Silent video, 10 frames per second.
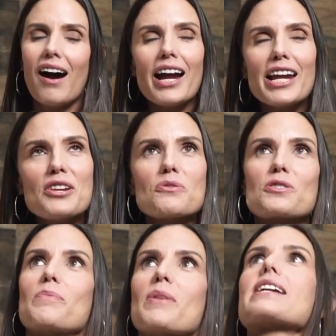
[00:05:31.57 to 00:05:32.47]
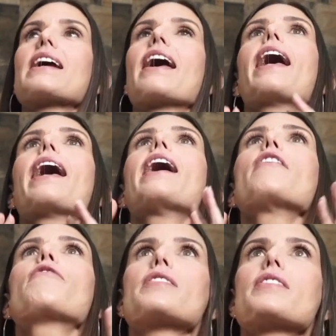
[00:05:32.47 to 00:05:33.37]
I used to make
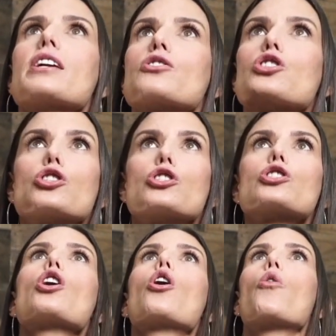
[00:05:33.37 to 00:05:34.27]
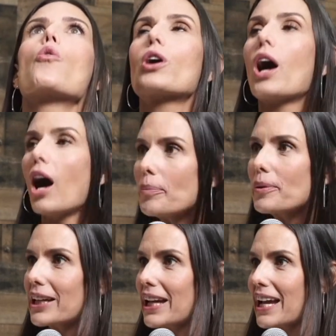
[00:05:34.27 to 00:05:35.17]
everything so
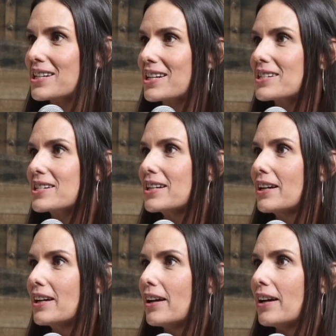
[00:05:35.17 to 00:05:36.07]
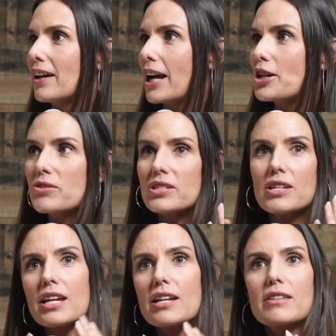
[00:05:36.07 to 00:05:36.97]
complicated. I used to
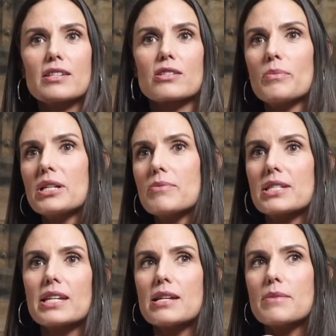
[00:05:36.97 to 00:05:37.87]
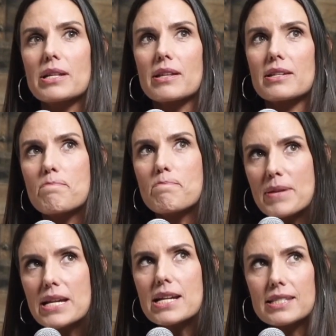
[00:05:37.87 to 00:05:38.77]
think that somebody was keeping this
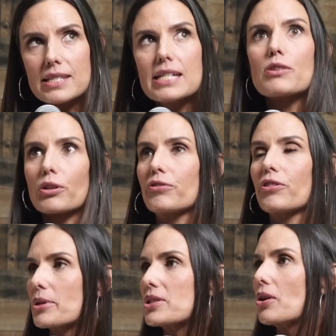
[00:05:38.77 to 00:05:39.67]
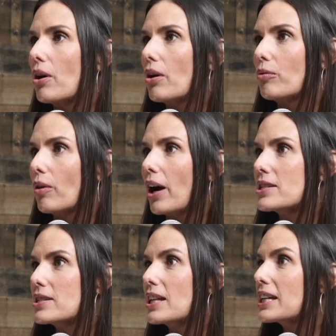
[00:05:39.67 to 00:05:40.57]
big secret from us all,
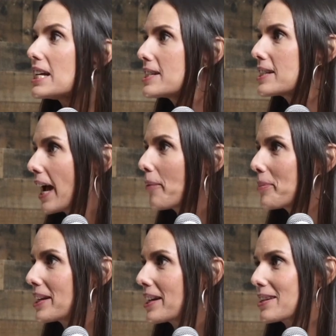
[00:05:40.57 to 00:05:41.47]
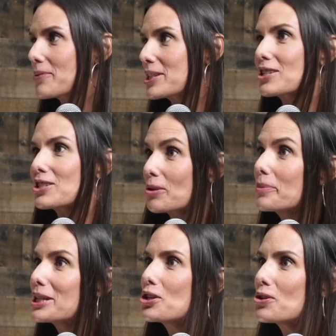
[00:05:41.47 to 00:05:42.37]
right? The key to happiness. It was like
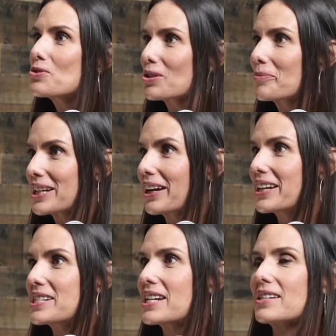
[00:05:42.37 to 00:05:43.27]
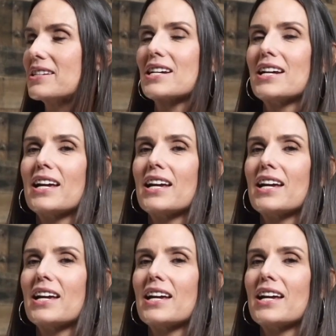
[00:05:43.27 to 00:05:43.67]
somebody knew something I didn't.